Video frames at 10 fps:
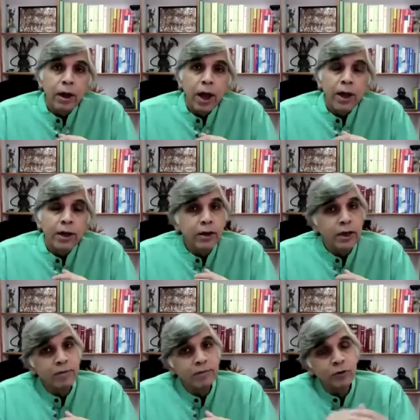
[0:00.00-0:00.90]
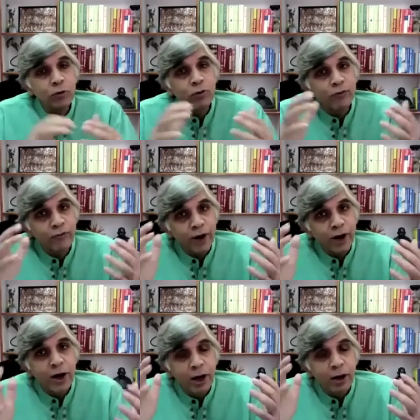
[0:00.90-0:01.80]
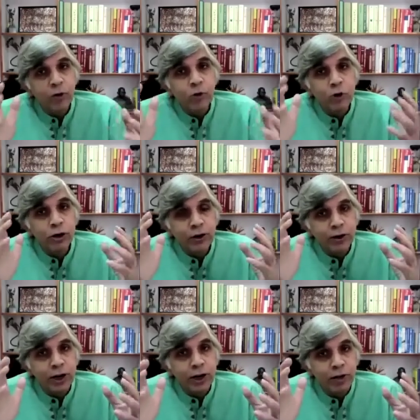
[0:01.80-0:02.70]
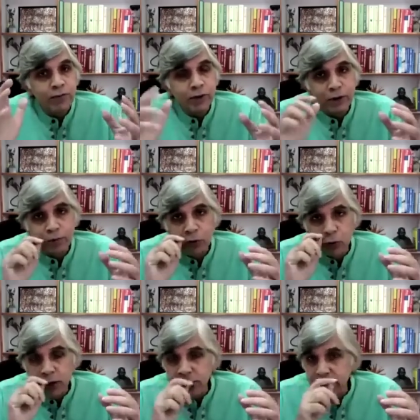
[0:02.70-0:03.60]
and it gives you fairly good relief. And if you do it